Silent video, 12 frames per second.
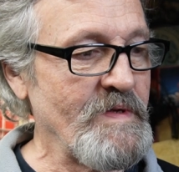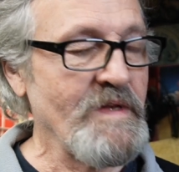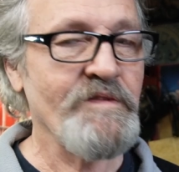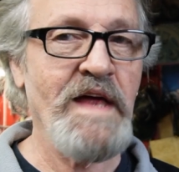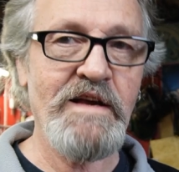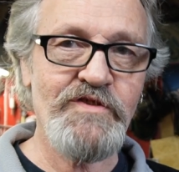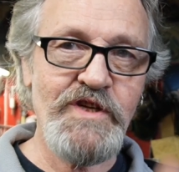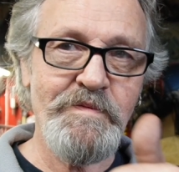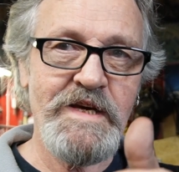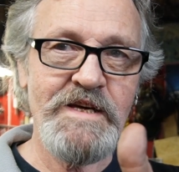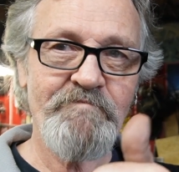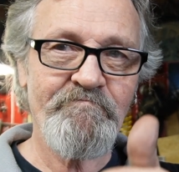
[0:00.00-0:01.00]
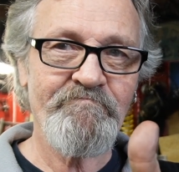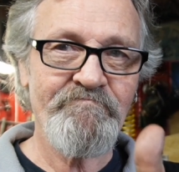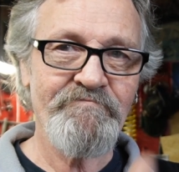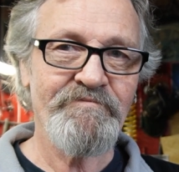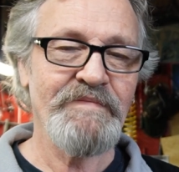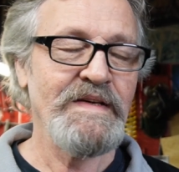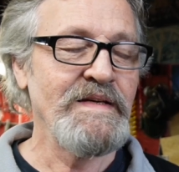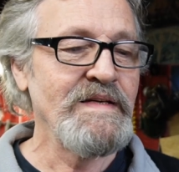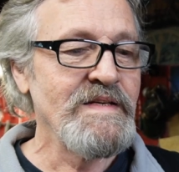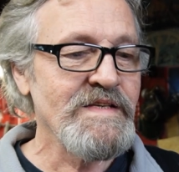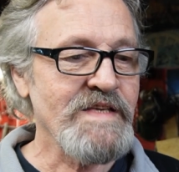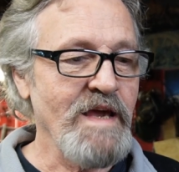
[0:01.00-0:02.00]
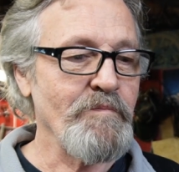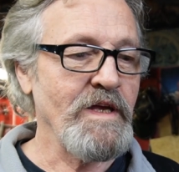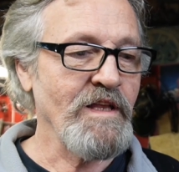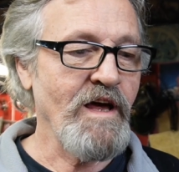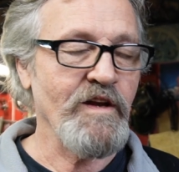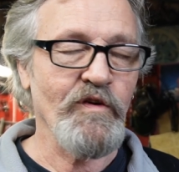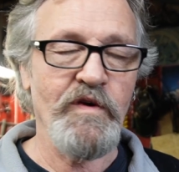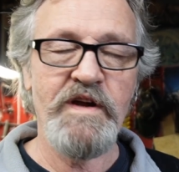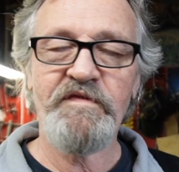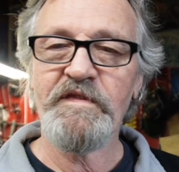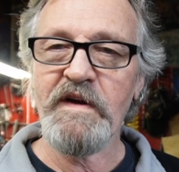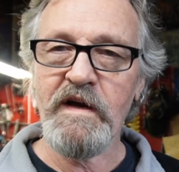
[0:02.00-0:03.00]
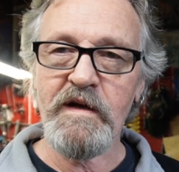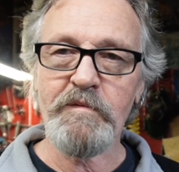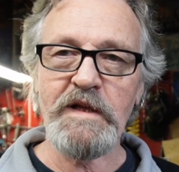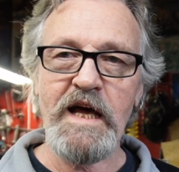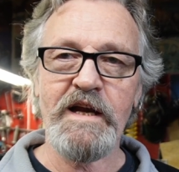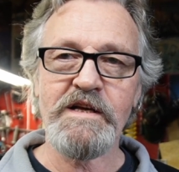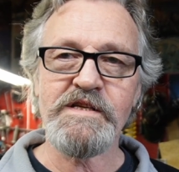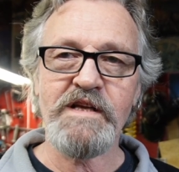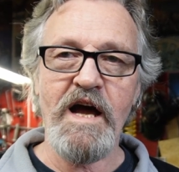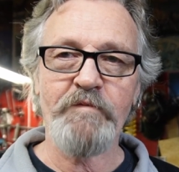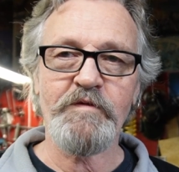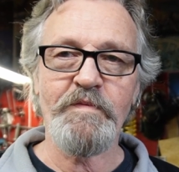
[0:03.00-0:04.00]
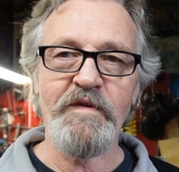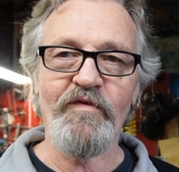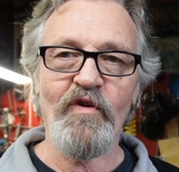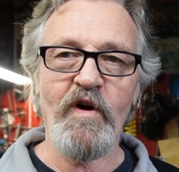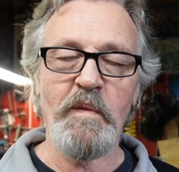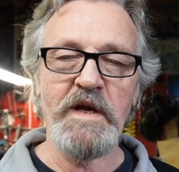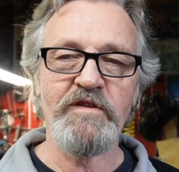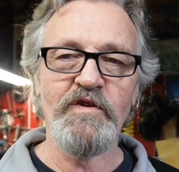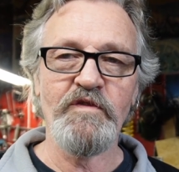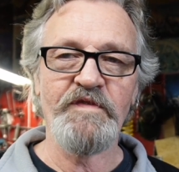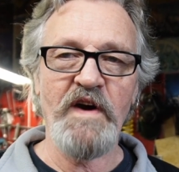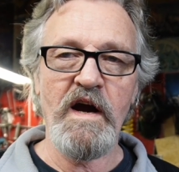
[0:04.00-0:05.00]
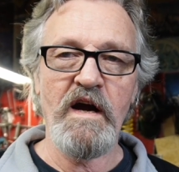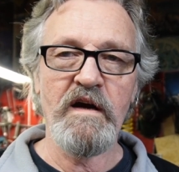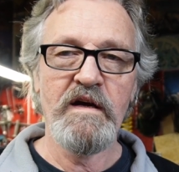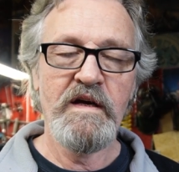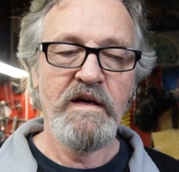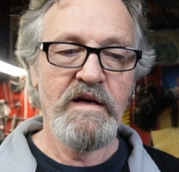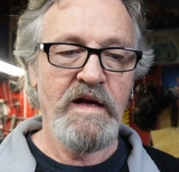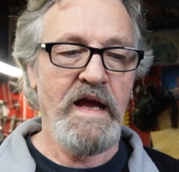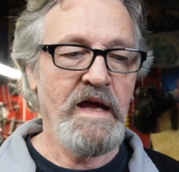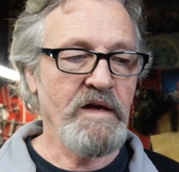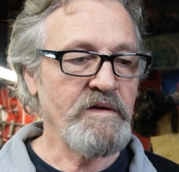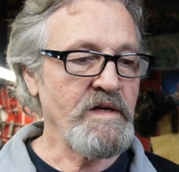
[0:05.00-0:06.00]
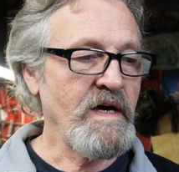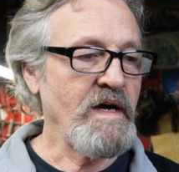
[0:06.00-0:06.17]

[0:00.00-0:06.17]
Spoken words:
thanks, Jimmy. Saved me a lot of grief, and I'm glad I stopped before I went too far and